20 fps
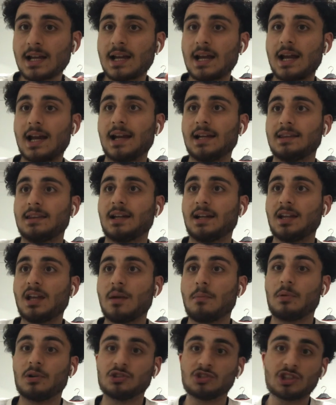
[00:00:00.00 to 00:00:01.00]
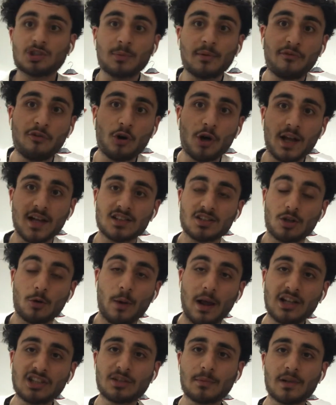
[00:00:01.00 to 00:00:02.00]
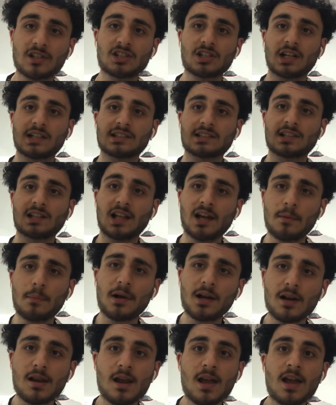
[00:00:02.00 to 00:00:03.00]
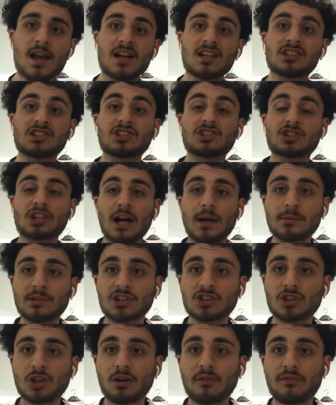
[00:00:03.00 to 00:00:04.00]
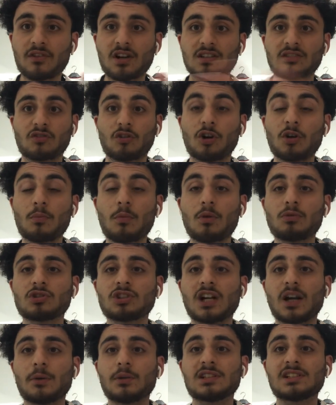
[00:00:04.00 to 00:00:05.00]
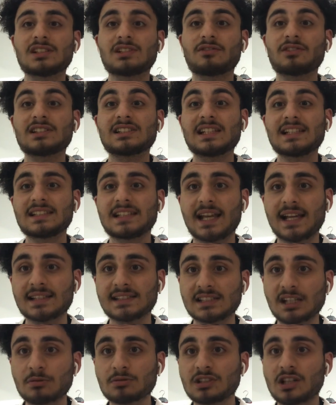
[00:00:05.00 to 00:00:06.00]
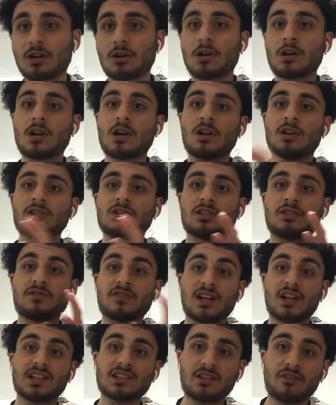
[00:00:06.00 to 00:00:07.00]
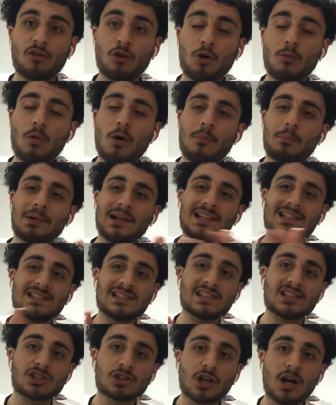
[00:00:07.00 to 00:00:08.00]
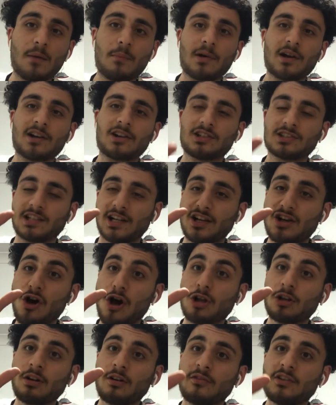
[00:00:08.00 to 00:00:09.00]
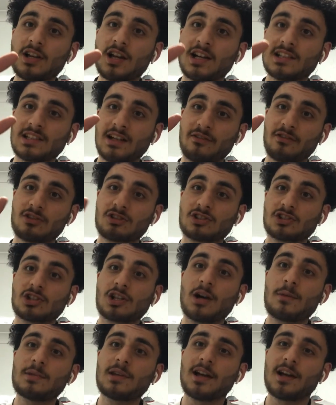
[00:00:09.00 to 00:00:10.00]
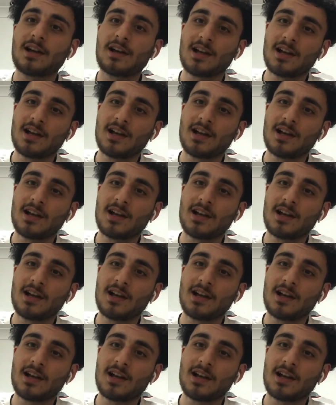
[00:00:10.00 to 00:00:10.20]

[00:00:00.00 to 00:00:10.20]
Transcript: And yeah, but just before getting to a reaction, make sure you guys hit the like button. Subscribe to the channel if you guys are on Rebo. We're trying to reach 6k subs now. So if you guys are on Rebo, please hit the subscribe button, because I know a lot of you guys have not subscribed yet.